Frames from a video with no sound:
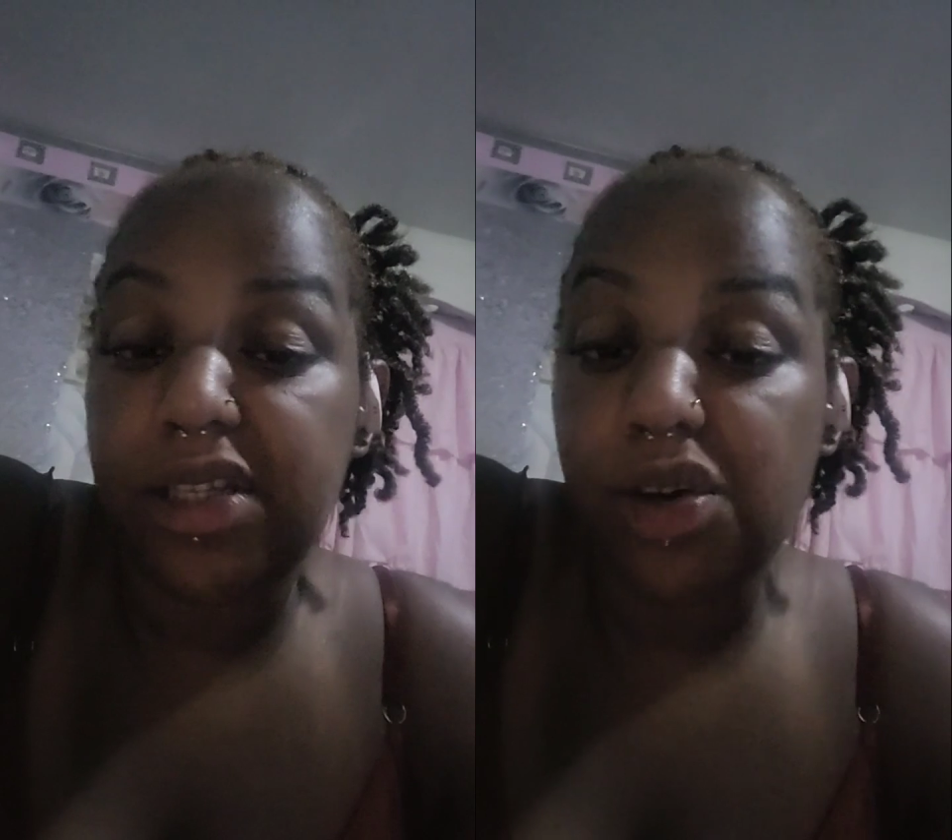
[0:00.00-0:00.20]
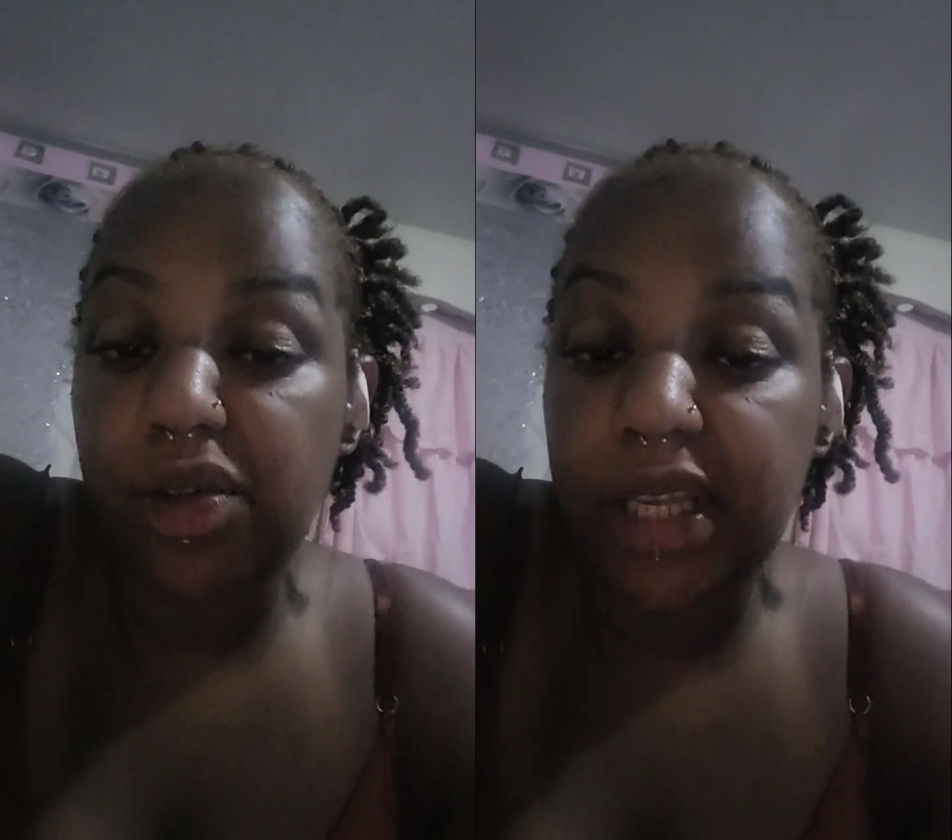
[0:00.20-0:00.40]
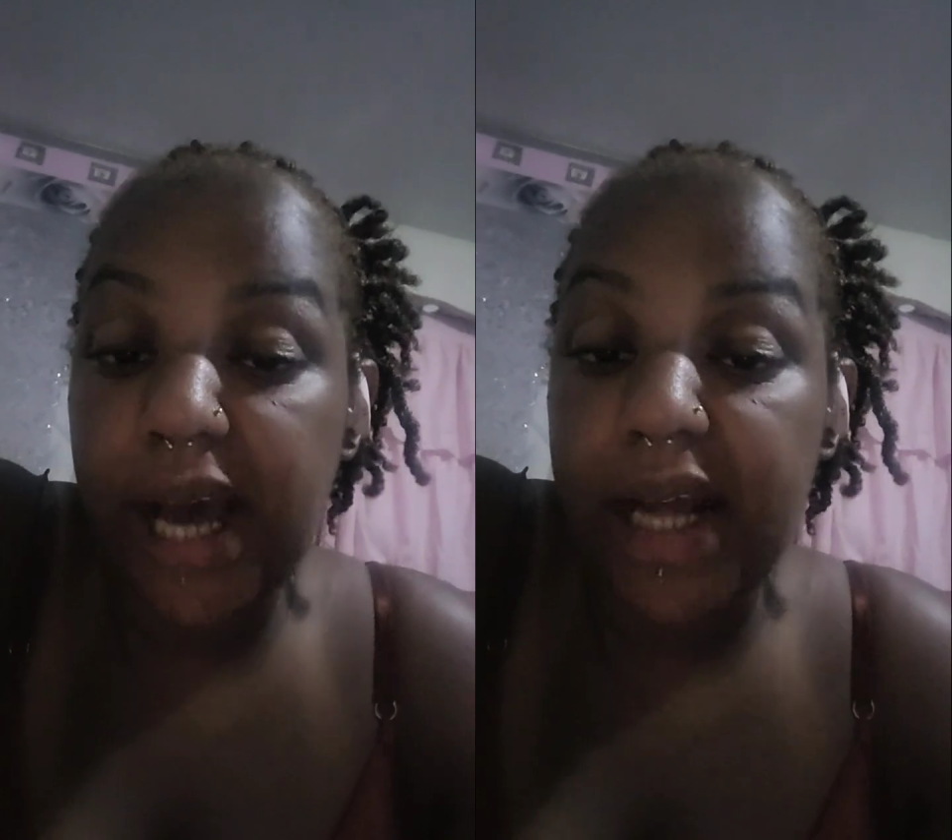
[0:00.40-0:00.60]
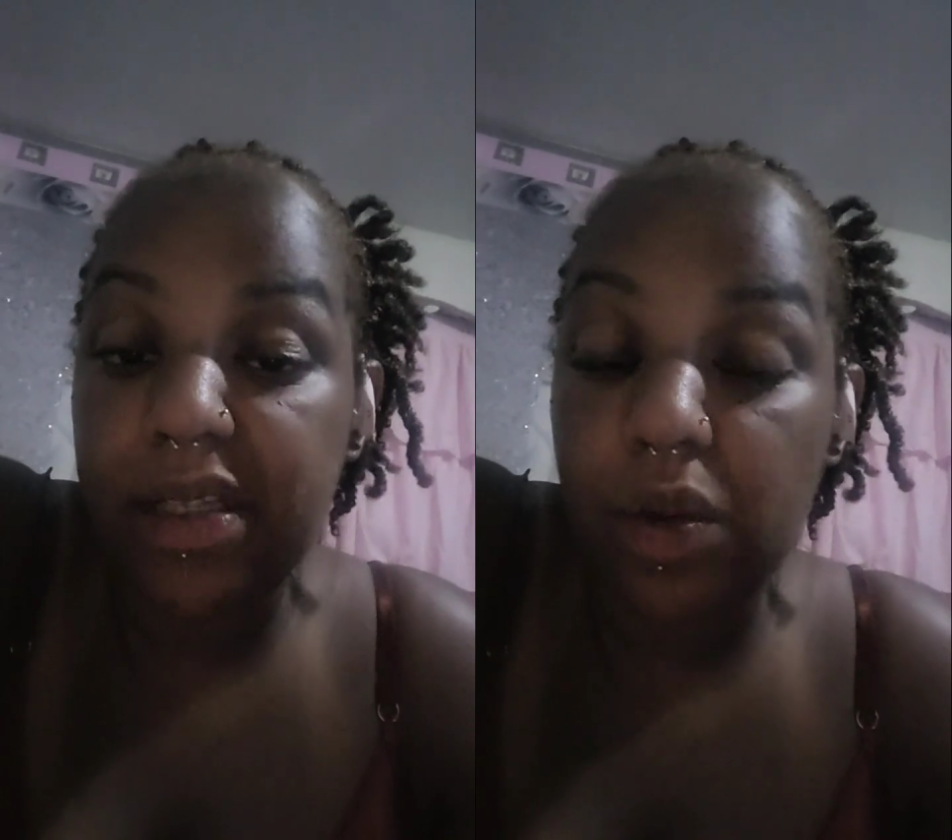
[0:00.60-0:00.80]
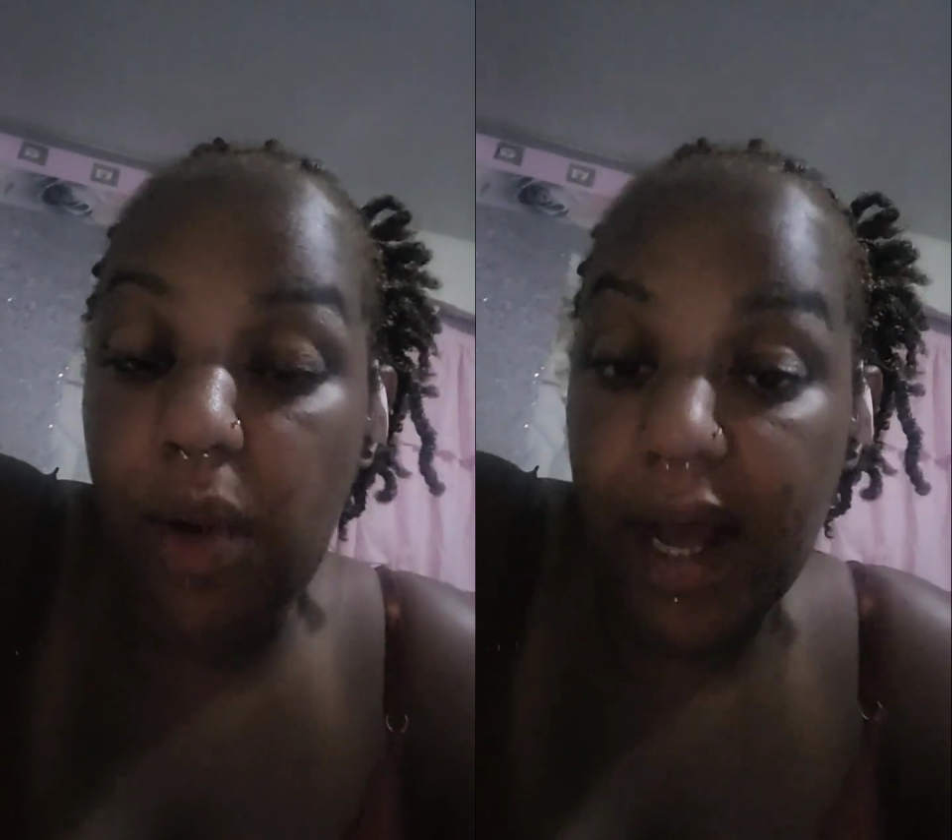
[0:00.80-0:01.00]
told the guy
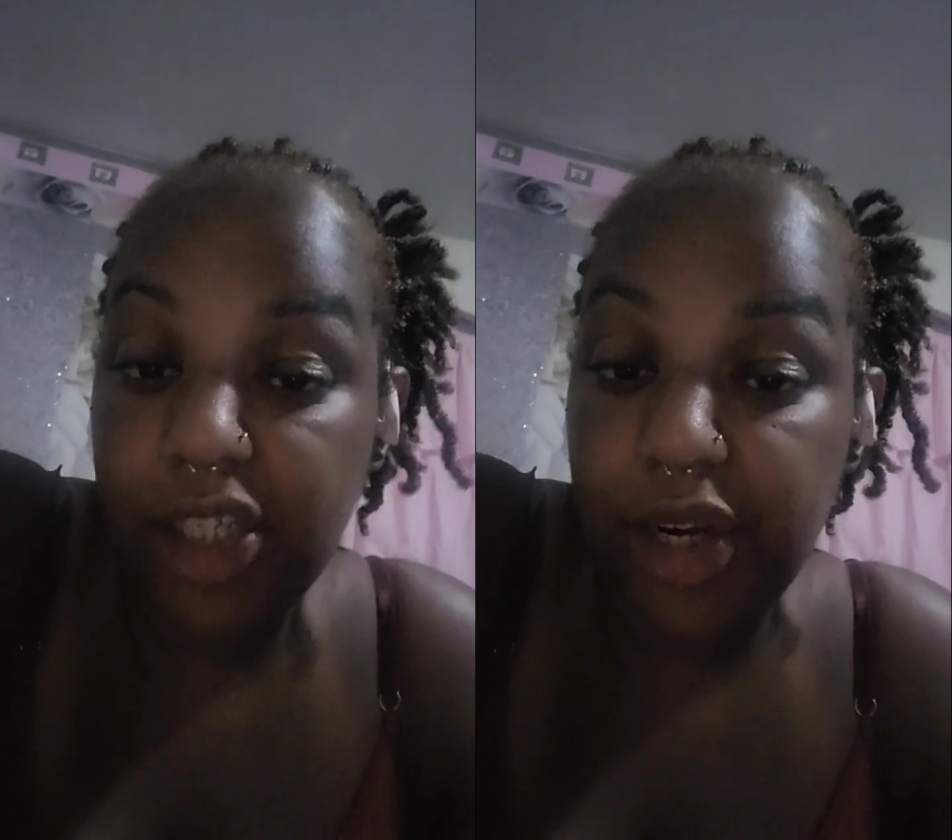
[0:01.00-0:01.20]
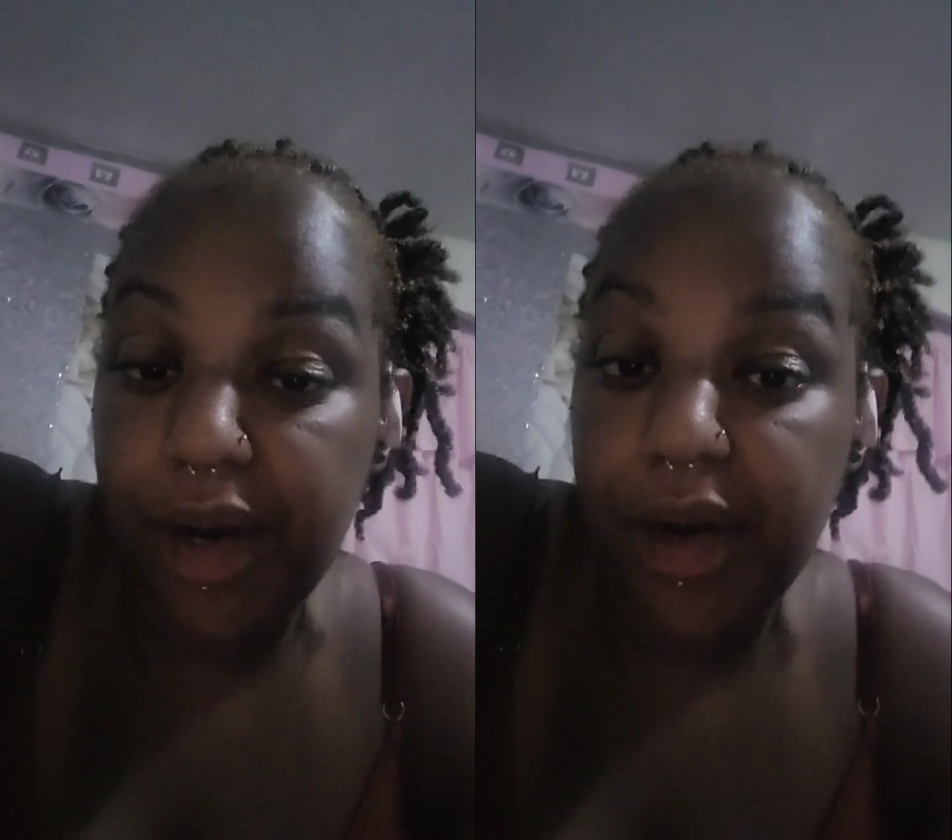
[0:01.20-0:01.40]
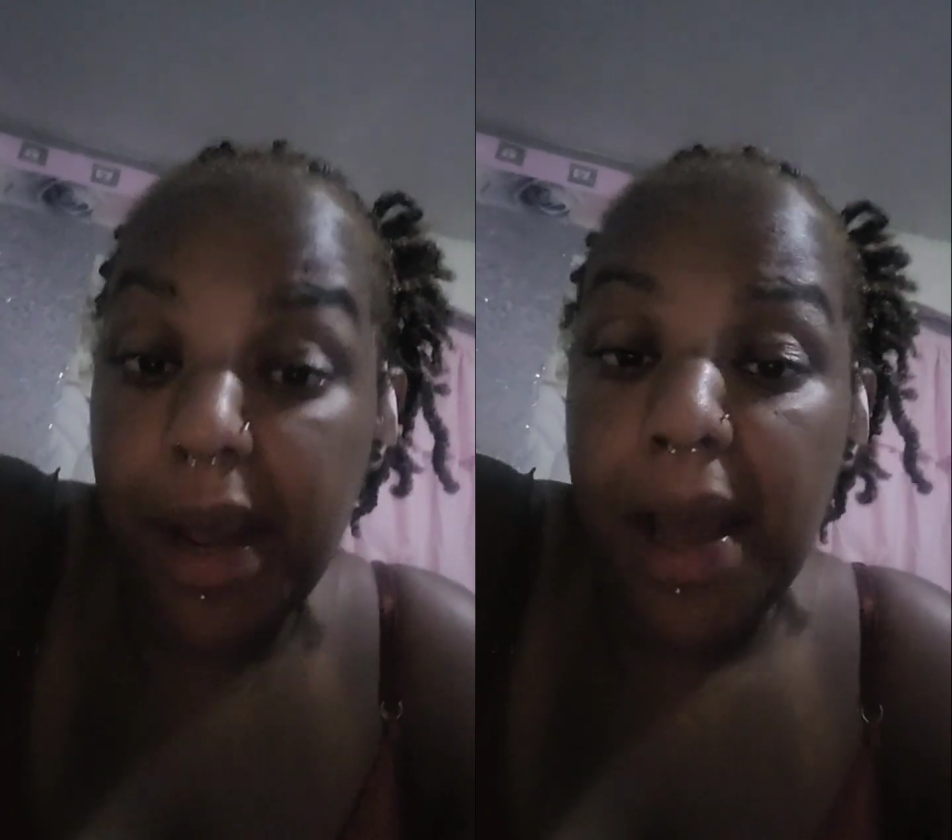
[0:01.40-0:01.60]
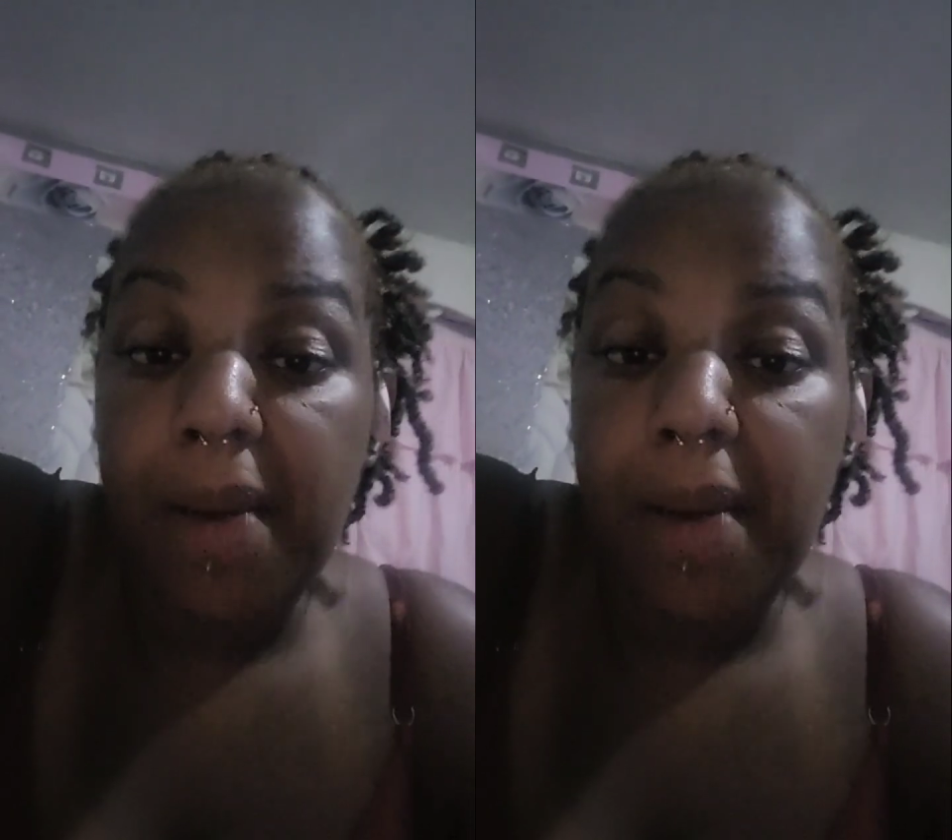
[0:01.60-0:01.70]
to watch her